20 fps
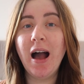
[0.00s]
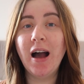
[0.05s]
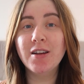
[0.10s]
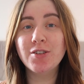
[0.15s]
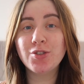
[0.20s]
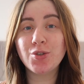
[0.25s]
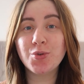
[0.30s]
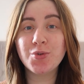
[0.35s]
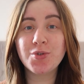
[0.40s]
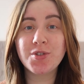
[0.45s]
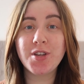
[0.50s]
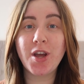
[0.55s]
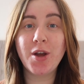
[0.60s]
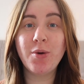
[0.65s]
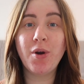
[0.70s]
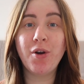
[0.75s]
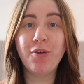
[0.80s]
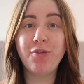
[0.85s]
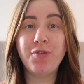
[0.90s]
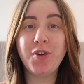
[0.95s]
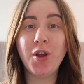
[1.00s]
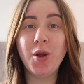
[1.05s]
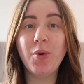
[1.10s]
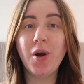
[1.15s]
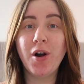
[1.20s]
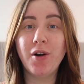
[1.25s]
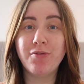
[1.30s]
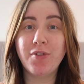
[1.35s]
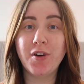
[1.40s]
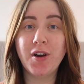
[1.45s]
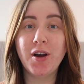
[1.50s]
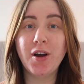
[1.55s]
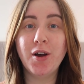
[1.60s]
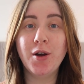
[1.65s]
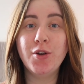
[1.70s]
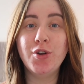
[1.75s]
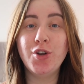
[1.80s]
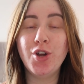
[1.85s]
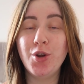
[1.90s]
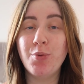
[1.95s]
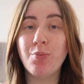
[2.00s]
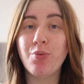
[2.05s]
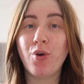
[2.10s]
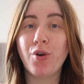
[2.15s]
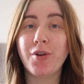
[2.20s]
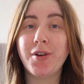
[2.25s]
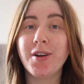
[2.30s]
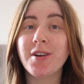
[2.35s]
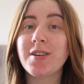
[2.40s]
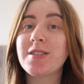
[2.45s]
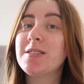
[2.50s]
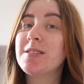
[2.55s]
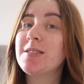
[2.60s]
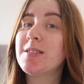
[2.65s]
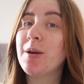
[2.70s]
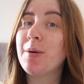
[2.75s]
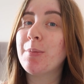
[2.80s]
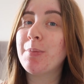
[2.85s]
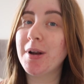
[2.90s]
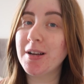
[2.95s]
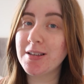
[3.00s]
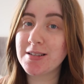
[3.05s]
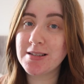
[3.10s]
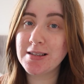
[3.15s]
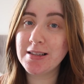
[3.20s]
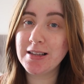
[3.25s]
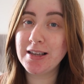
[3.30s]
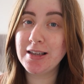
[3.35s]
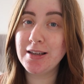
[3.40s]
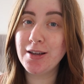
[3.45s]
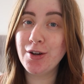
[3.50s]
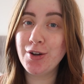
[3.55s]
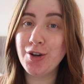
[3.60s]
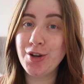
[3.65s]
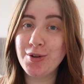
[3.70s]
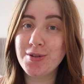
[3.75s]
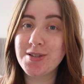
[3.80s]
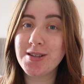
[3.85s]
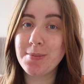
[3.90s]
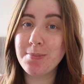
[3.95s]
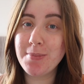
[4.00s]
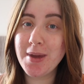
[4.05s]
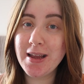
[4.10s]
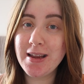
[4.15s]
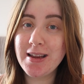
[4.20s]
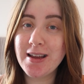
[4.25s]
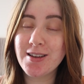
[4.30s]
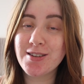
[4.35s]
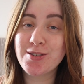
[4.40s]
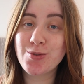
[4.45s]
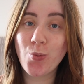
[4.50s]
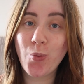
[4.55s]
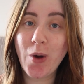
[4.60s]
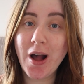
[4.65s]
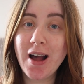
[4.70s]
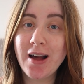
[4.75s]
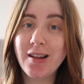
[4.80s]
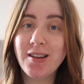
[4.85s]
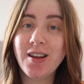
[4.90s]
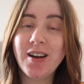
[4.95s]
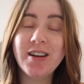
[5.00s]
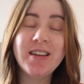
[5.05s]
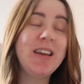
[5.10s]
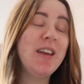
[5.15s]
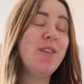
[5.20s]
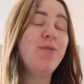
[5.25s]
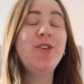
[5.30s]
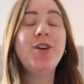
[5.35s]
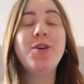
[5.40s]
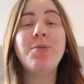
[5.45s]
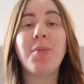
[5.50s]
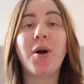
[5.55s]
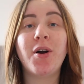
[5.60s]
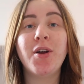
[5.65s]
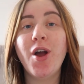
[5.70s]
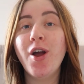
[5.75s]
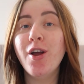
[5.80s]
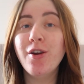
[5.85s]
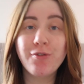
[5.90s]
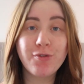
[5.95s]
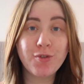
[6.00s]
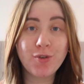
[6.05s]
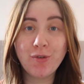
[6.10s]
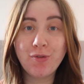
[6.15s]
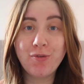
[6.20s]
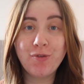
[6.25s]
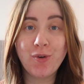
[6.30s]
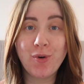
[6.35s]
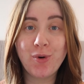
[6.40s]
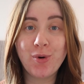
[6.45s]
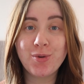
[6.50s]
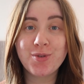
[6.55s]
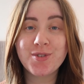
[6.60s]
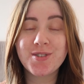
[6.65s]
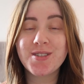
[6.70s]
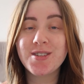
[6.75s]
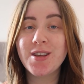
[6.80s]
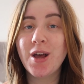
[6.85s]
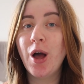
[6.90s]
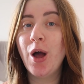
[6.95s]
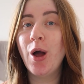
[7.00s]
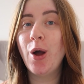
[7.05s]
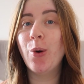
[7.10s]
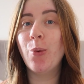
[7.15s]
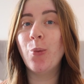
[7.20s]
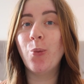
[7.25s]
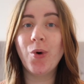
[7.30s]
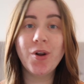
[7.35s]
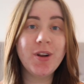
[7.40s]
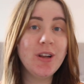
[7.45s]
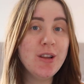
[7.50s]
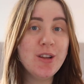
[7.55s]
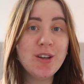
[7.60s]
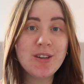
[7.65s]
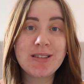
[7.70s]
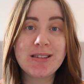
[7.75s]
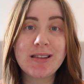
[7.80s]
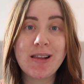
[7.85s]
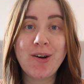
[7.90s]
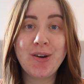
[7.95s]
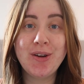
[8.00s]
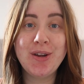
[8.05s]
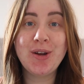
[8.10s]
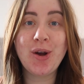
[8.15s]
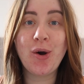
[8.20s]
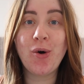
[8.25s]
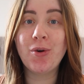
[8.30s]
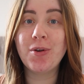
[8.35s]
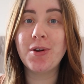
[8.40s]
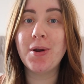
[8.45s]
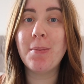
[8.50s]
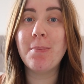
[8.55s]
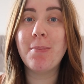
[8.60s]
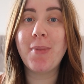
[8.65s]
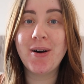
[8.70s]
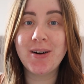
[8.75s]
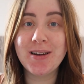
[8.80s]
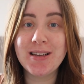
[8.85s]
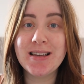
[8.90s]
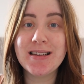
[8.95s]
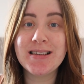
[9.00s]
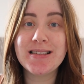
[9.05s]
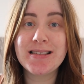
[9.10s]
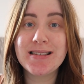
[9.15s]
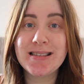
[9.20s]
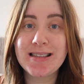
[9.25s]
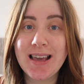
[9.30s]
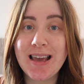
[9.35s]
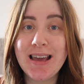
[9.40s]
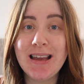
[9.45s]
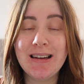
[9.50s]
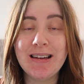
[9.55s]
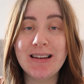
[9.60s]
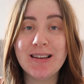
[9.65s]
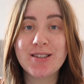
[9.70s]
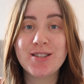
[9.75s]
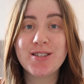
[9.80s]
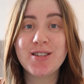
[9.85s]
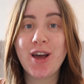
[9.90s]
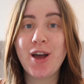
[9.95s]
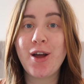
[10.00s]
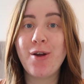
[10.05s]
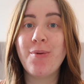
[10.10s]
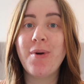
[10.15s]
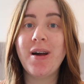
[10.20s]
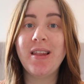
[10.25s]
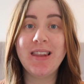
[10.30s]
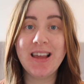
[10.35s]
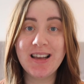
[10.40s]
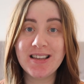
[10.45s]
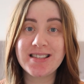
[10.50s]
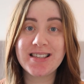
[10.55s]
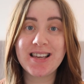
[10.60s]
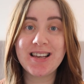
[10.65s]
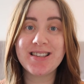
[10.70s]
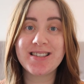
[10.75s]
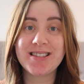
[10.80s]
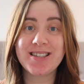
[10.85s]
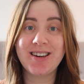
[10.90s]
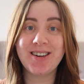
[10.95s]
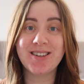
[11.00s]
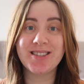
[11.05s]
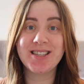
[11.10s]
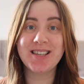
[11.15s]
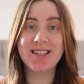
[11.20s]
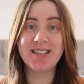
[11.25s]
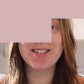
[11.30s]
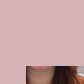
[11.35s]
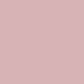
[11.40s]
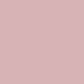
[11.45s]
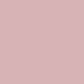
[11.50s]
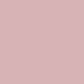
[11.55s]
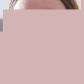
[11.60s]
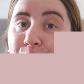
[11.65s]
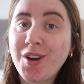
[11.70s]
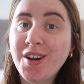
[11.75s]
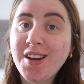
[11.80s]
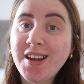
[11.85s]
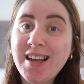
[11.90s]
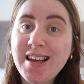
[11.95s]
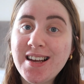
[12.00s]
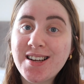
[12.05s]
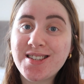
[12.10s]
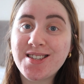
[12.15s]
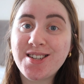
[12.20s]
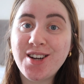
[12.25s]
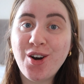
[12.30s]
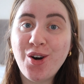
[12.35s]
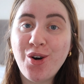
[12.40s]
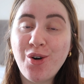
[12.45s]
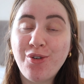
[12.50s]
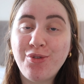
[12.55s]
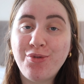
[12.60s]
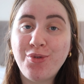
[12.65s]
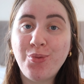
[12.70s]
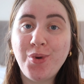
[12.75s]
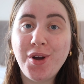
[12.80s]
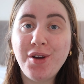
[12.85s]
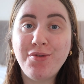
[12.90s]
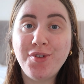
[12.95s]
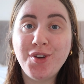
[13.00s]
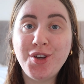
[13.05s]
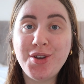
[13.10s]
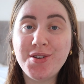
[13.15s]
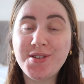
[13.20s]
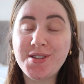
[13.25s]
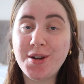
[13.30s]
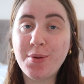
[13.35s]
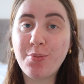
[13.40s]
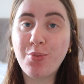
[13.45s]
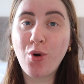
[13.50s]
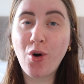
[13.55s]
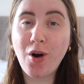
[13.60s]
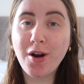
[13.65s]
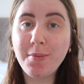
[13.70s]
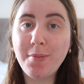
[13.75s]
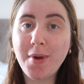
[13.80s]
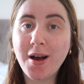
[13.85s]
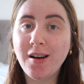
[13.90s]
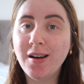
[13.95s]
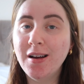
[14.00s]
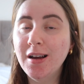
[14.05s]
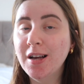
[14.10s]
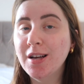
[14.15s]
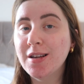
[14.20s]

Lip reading: and also a few other new products, personally new to me as well, and give you my overall thoughts, what it looks like on my skin. So let's get started. So we're going to kickstart off with using a primer.